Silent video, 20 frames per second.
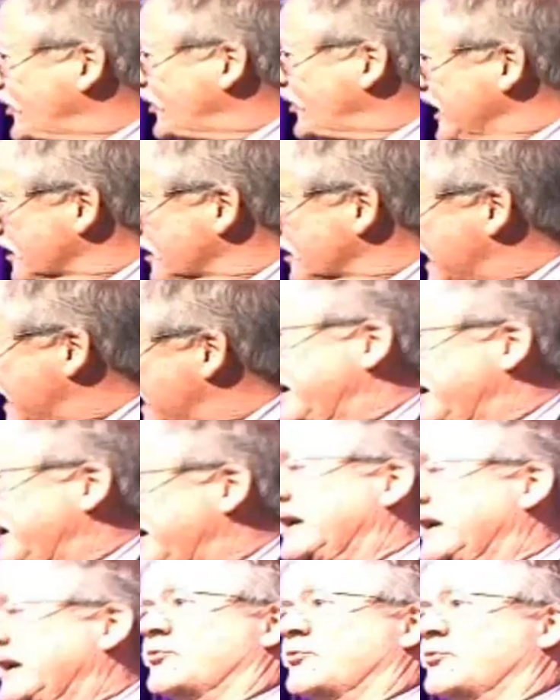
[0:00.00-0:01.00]
about it, he is
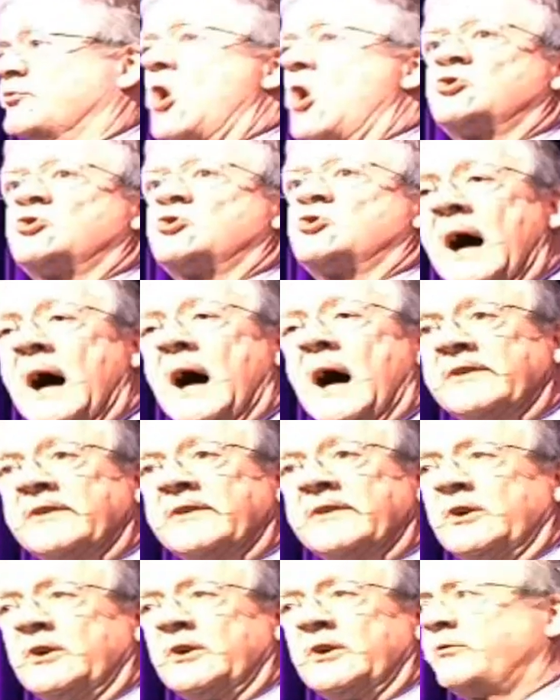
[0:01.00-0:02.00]
wrong twice.
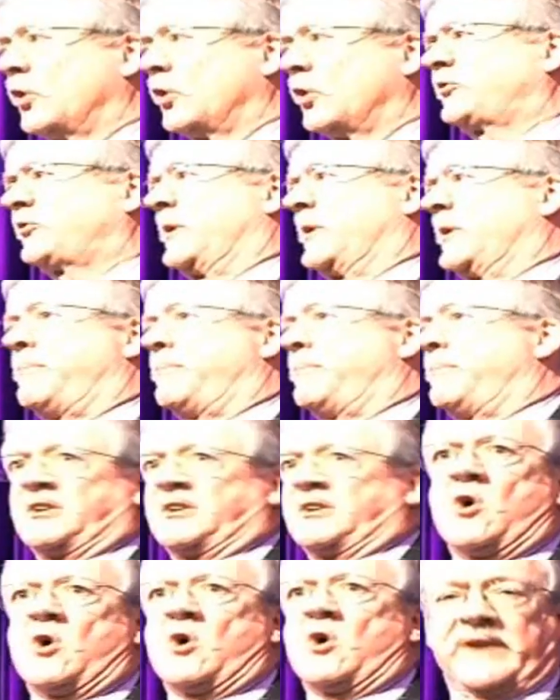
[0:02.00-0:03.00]
Of course, we're not better
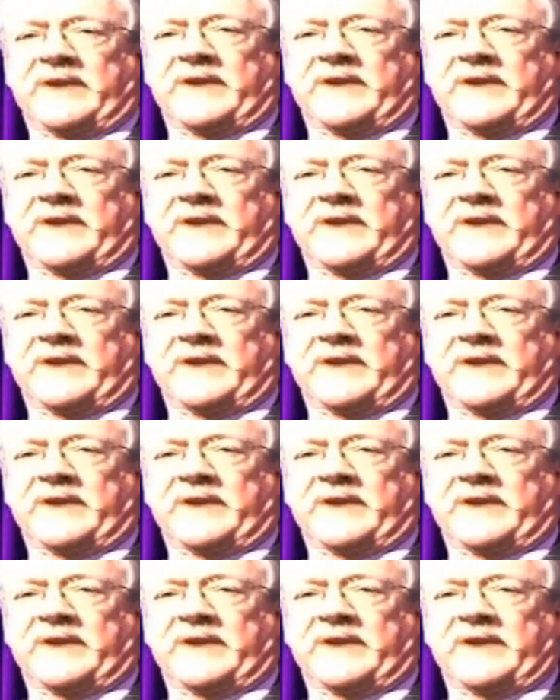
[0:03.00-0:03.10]
off in. I